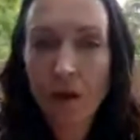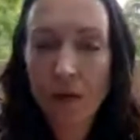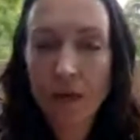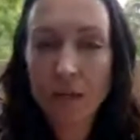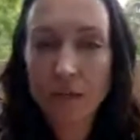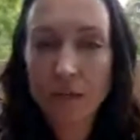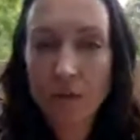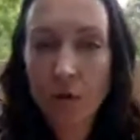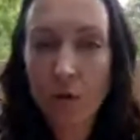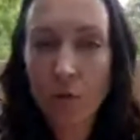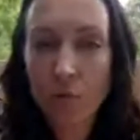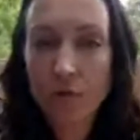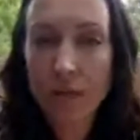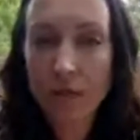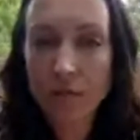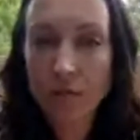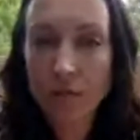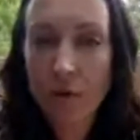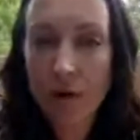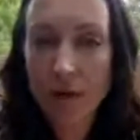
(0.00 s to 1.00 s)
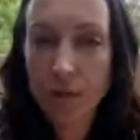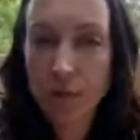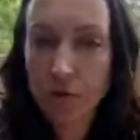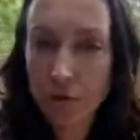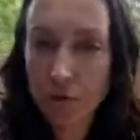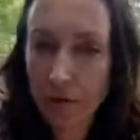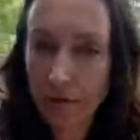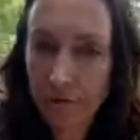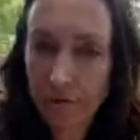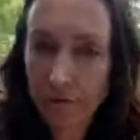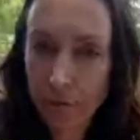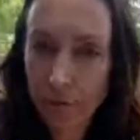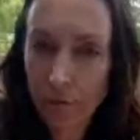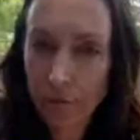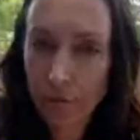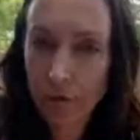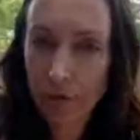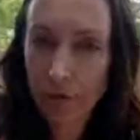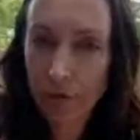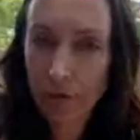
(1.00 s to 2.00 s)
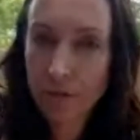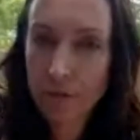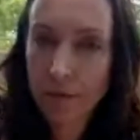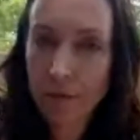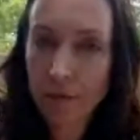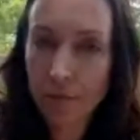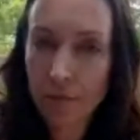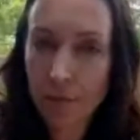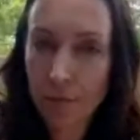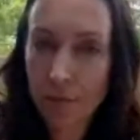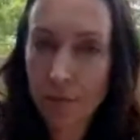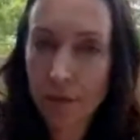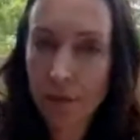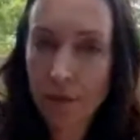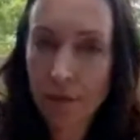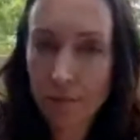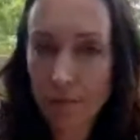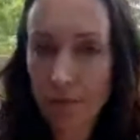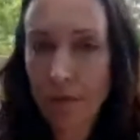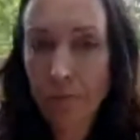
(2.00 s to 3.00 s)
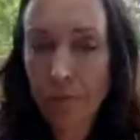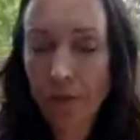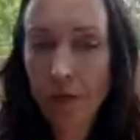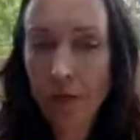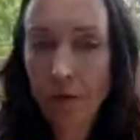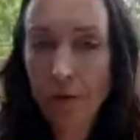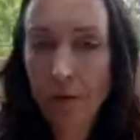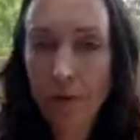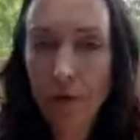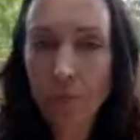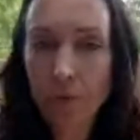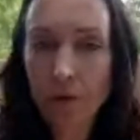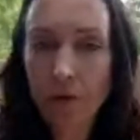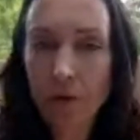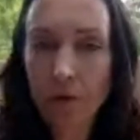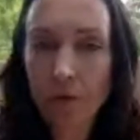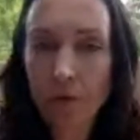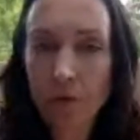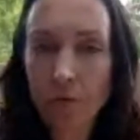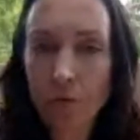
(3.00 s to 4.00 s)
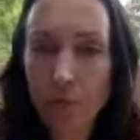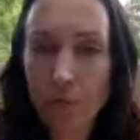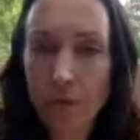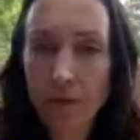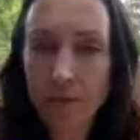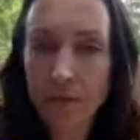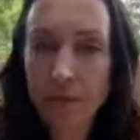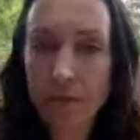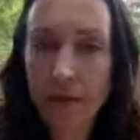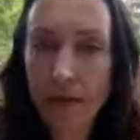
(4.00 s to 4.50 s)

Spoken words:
Okay, so it all sounds quite straightforward. So when we go and open a Google Plus